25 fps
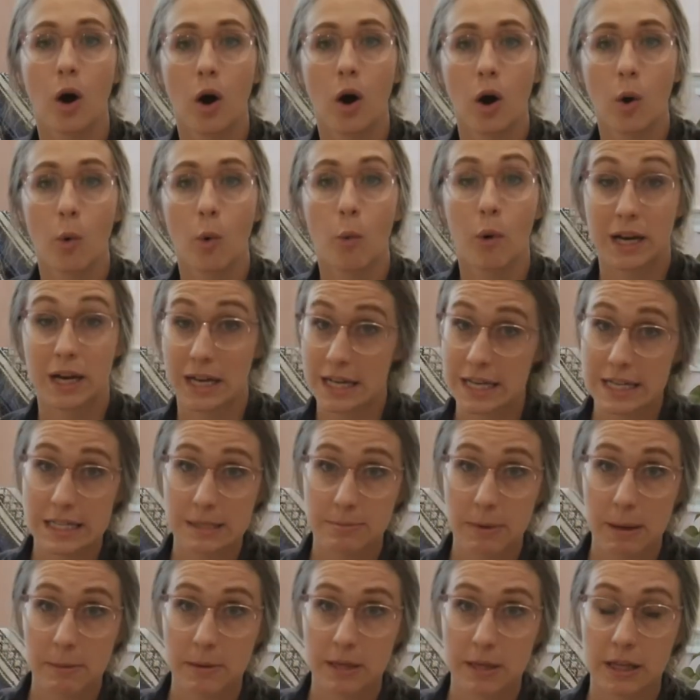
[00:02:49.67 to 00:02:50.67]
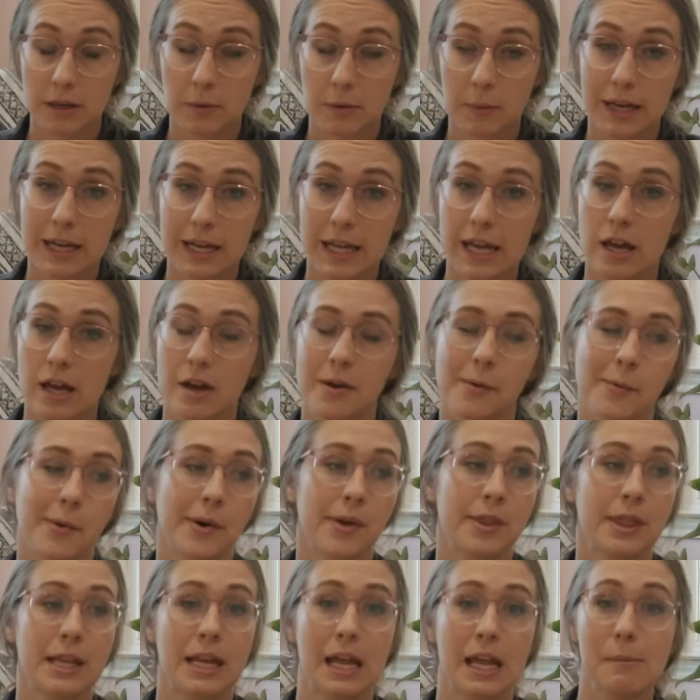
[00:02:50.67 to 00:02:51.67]
What is baby-led weaning?
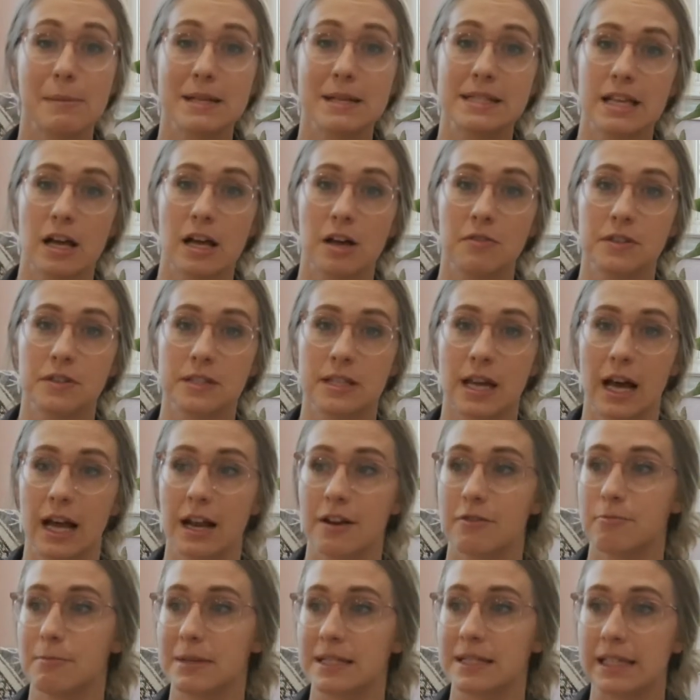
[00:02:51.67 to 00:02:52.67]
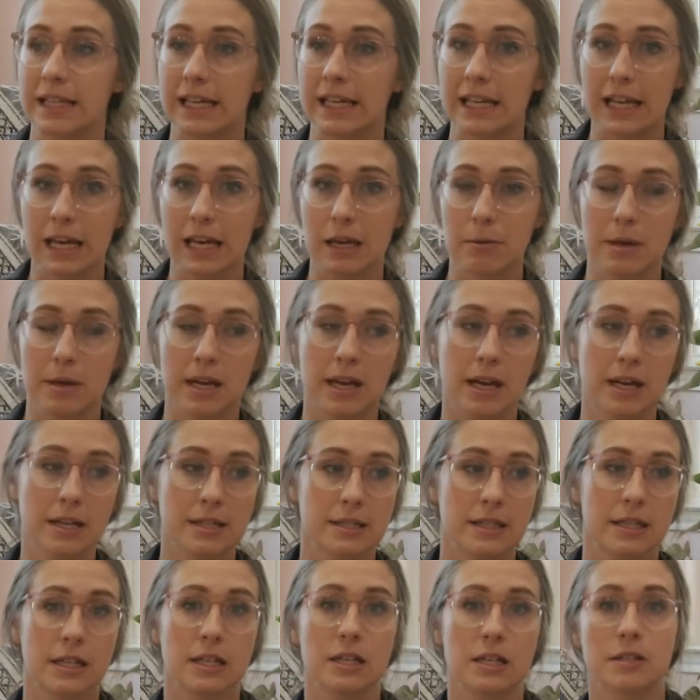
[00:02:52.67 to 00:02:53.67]
Well, the name itself is kind of misleading
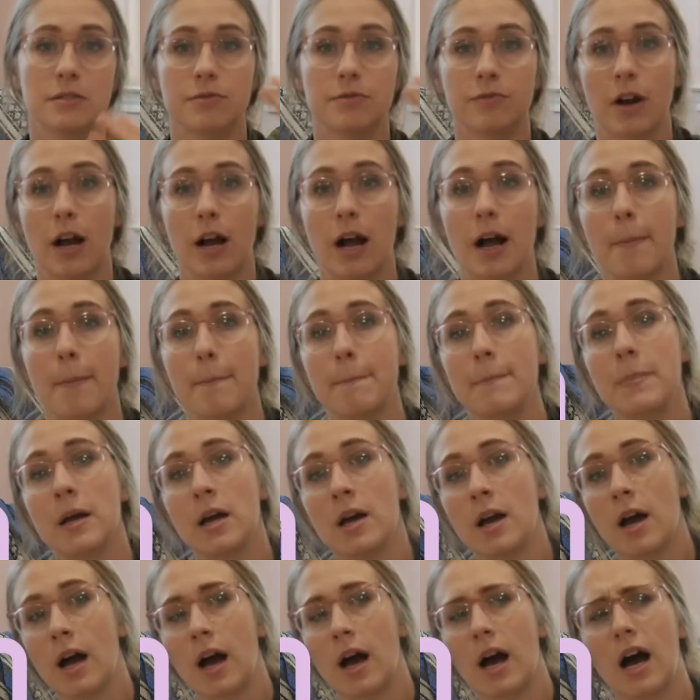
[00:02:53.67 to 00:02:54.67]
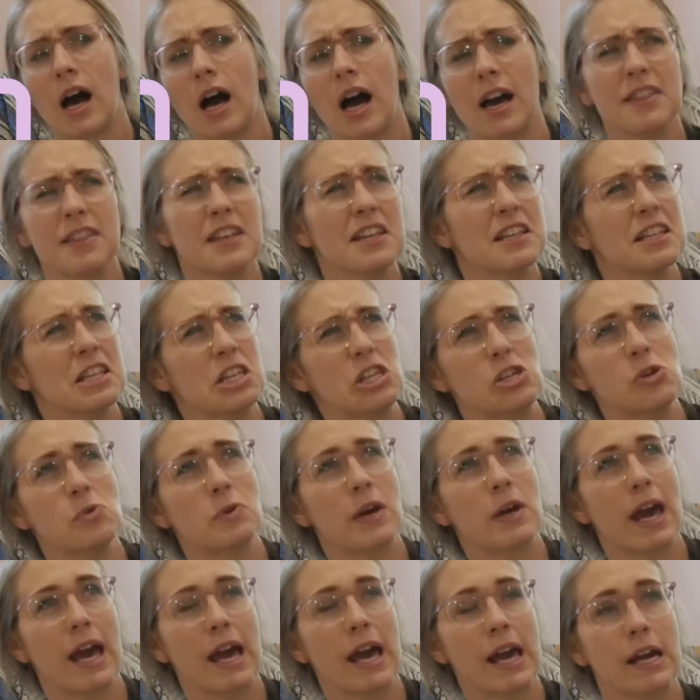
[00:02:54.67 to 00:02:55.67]
because it is from, I think the
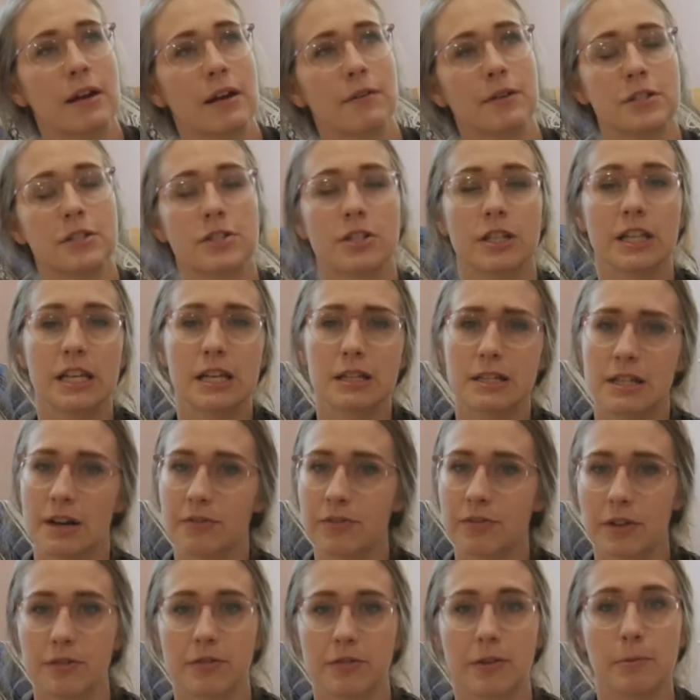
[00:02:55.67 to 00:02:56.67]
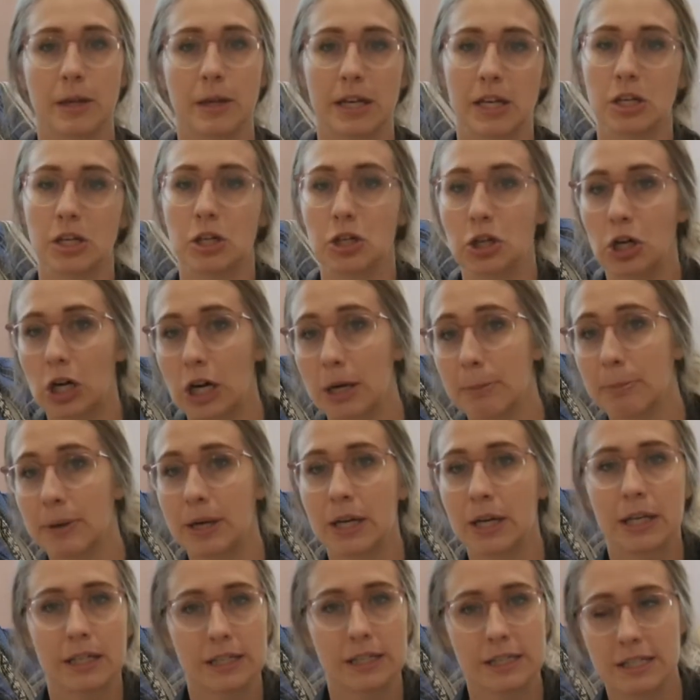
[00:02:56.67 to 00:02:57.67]
UK originally, definitely from like Europe,
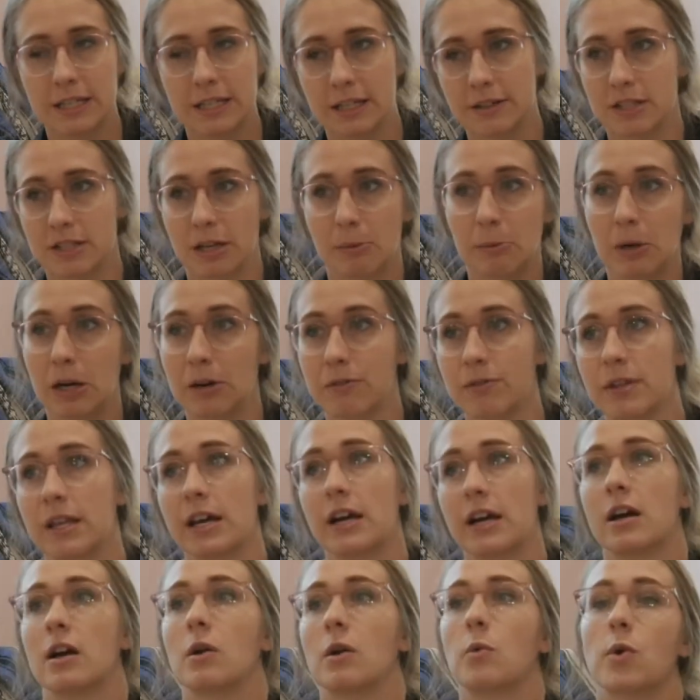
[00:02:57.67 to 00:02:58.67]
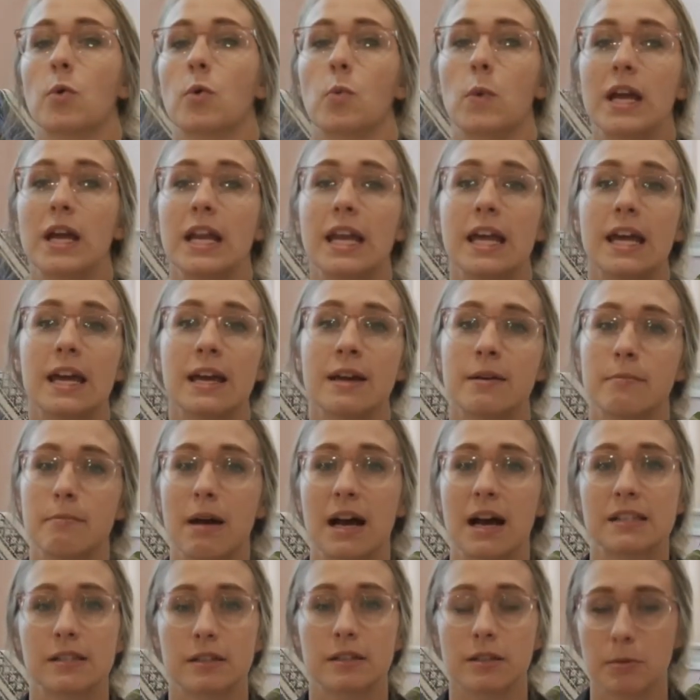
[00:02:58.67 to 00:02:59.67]
somewhere over there, where weaning
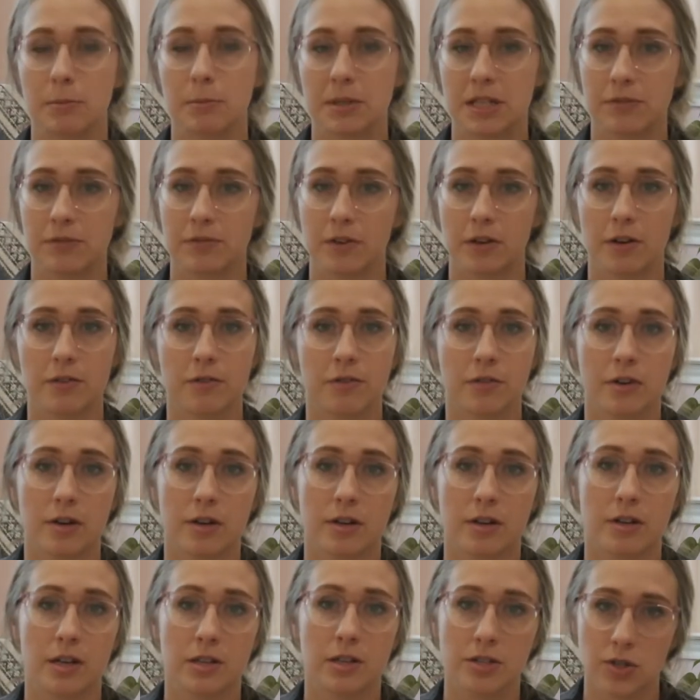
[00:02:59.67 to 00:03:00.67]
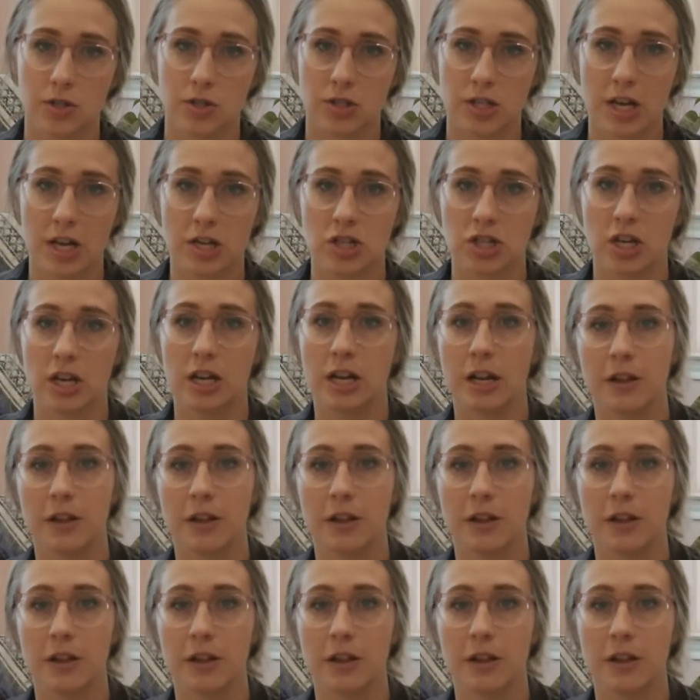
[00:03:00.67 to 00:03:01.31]
has a little bit different of a association in